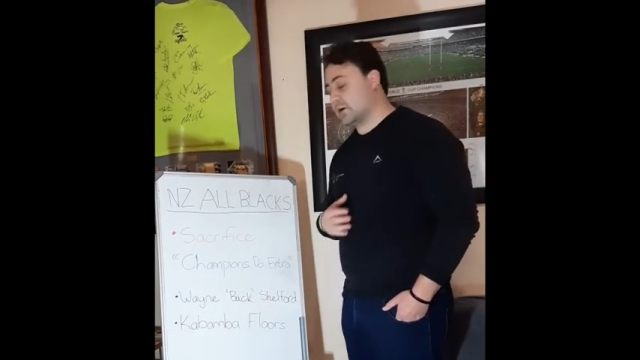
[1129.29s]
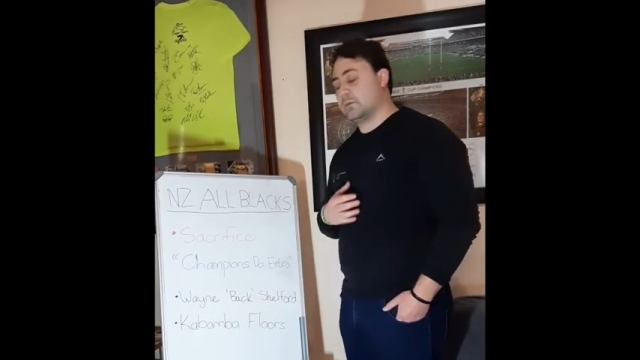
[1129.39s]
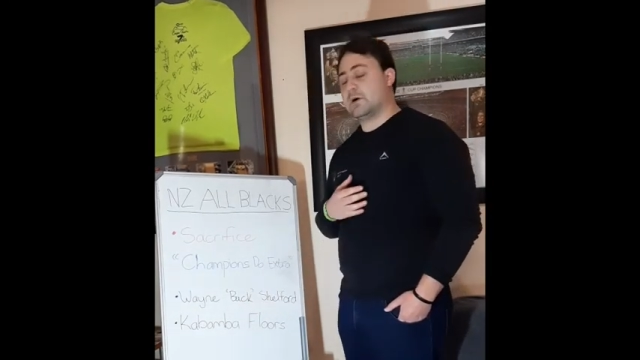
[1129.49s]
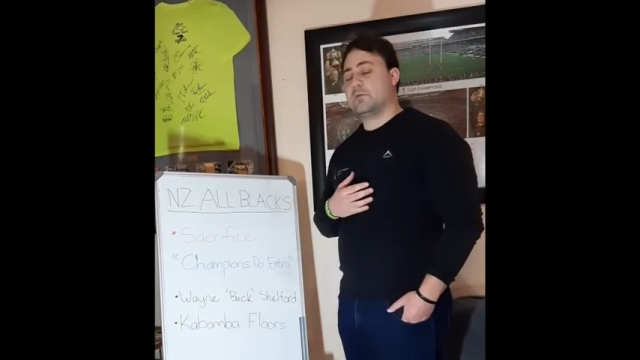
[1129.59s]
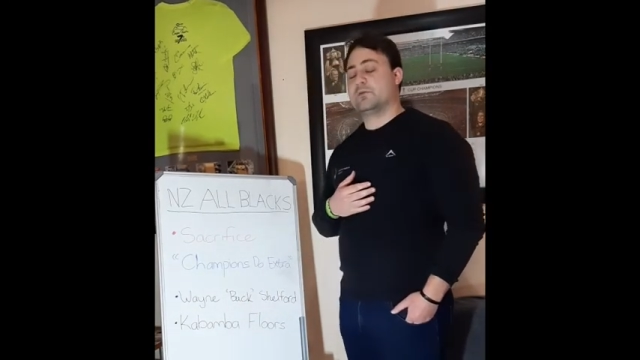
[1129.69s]

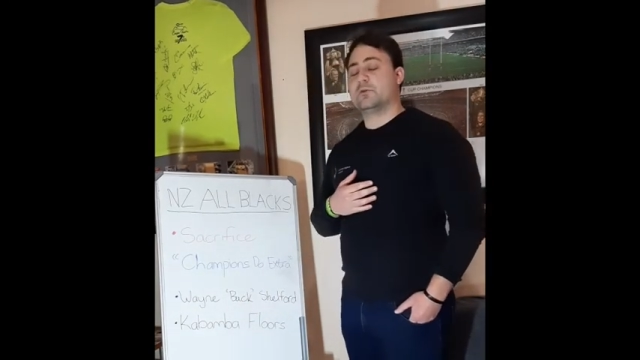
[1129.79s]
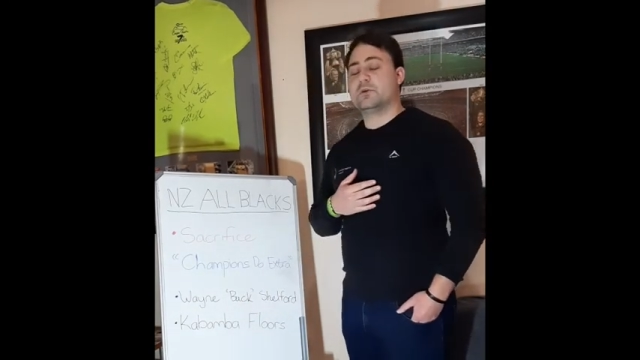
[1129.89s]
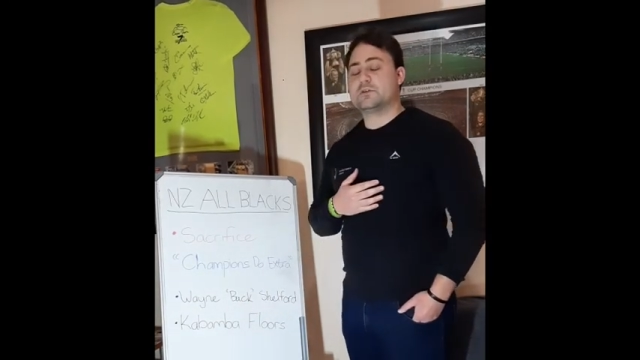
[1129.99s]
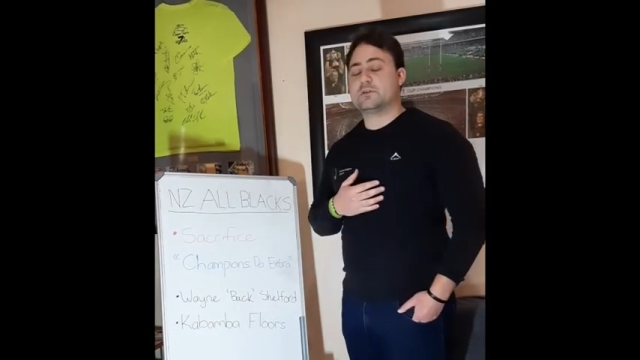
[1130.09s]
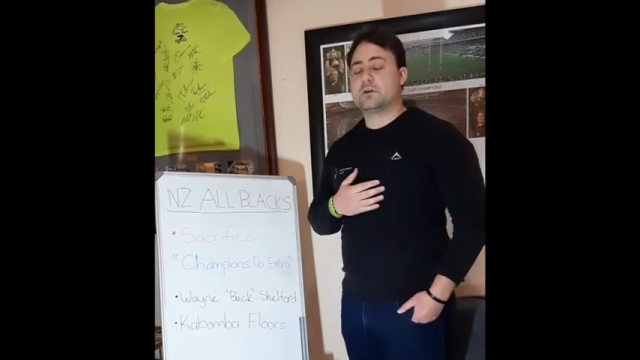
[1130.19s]
Kabama
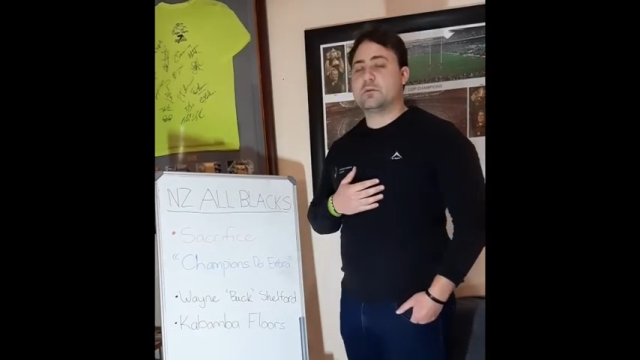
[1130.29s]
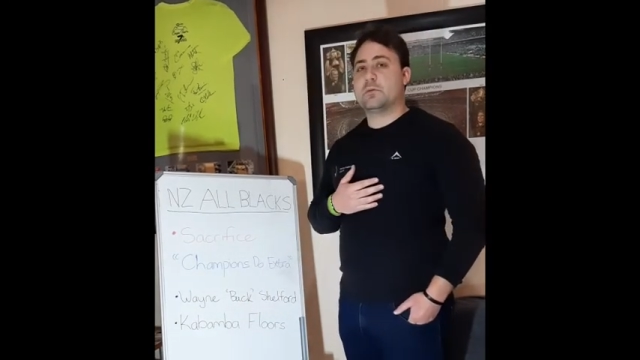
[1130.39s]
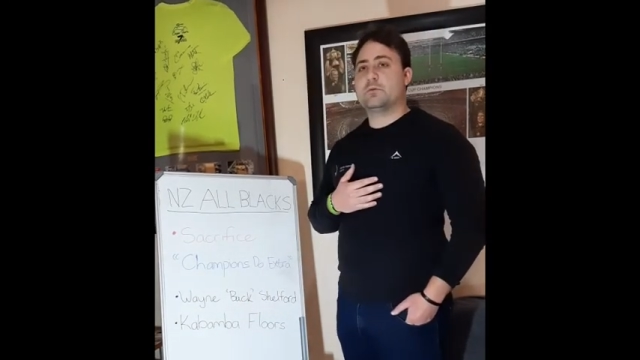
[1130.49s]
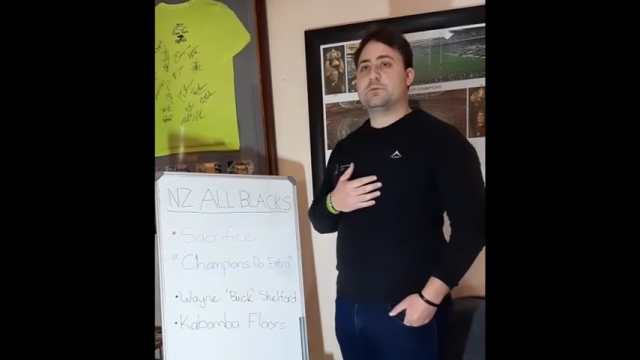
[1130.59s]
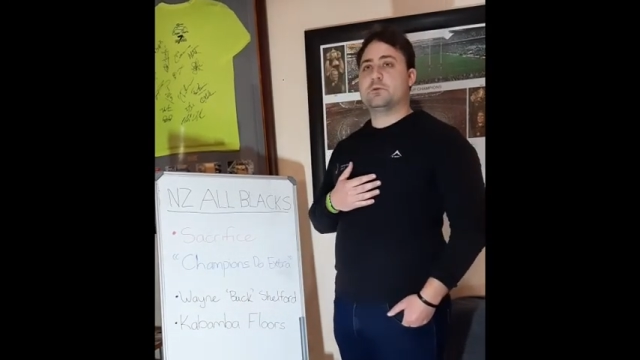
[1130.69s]
Fleurs. So
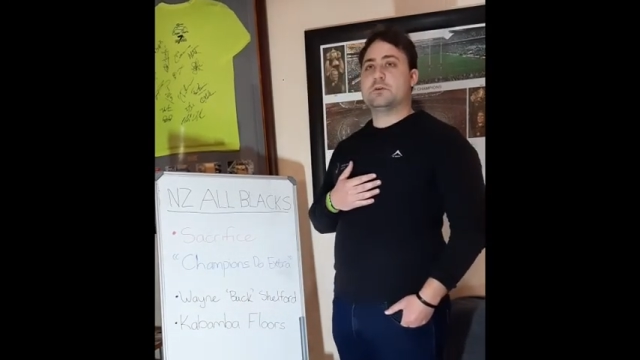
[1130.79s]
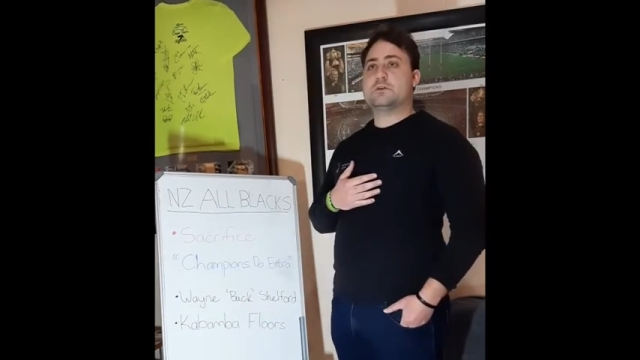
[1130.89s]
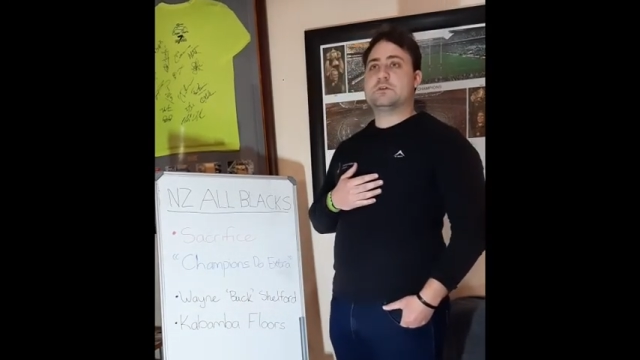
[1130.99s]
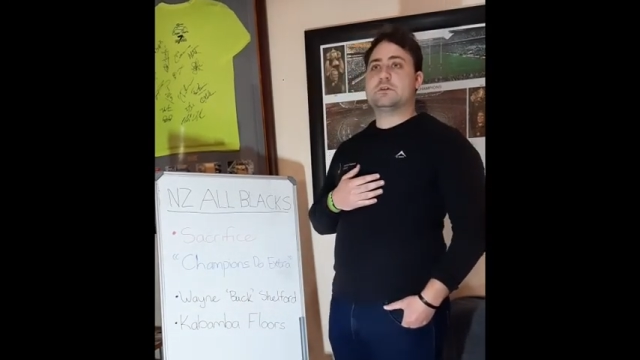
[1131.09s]
Kabama Fleurs,